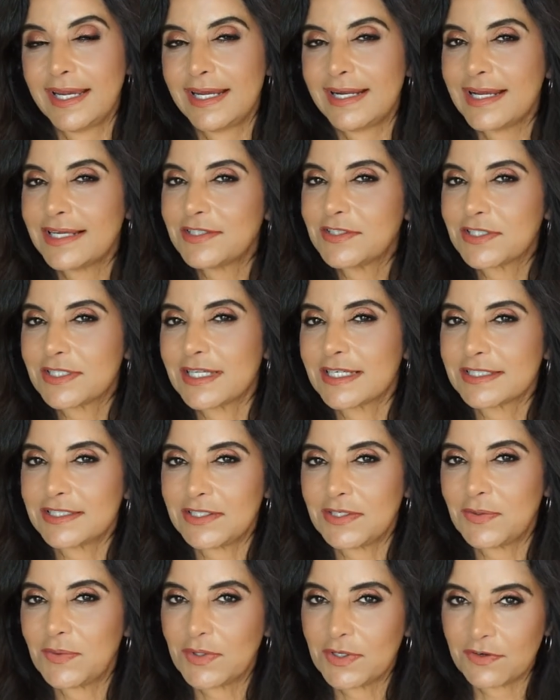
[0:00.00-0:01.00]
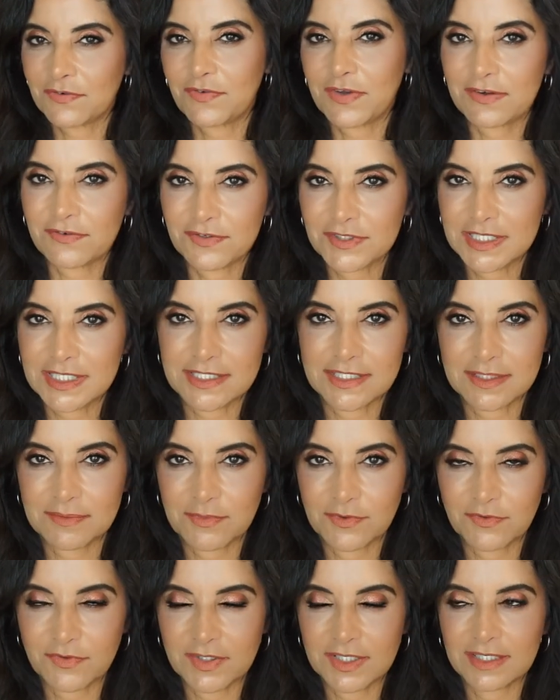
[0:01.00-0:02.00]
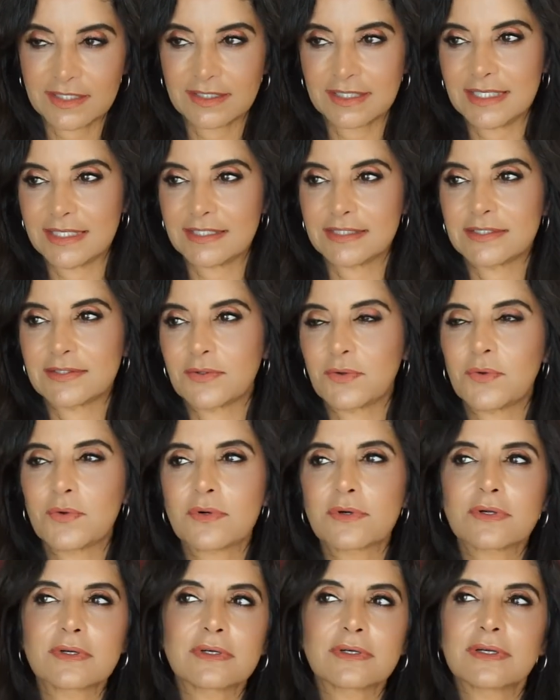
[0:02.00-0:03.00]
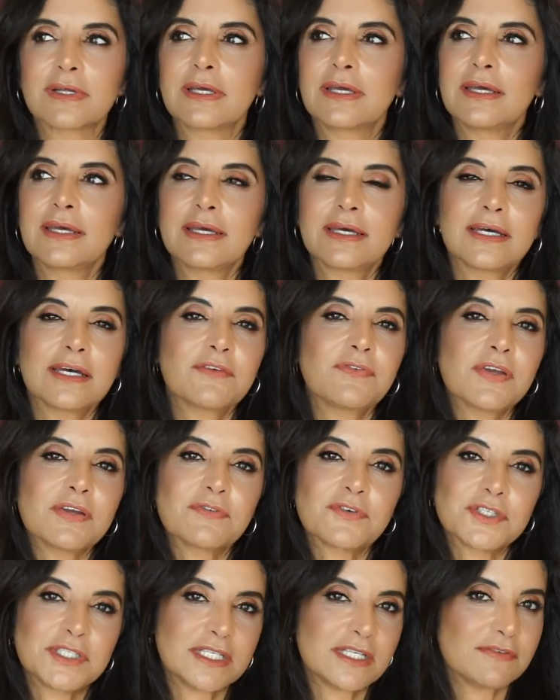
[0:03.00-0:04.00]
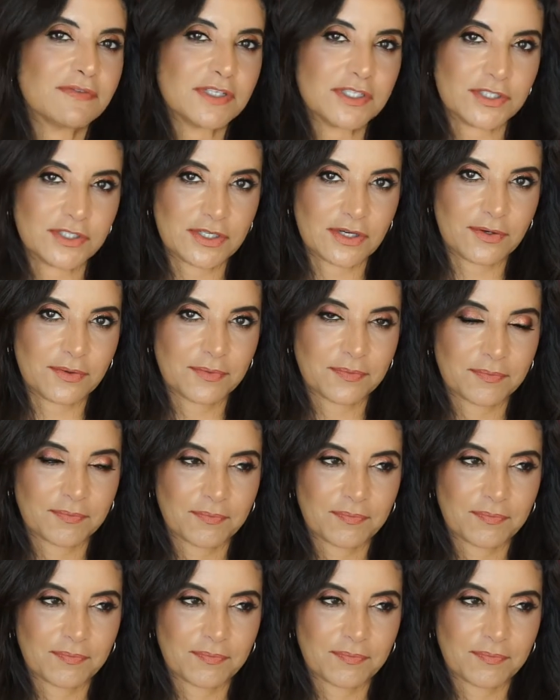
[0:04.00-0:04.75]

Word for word: And I'd just like to know what your favorite Disney movie is, or a favorite TV show.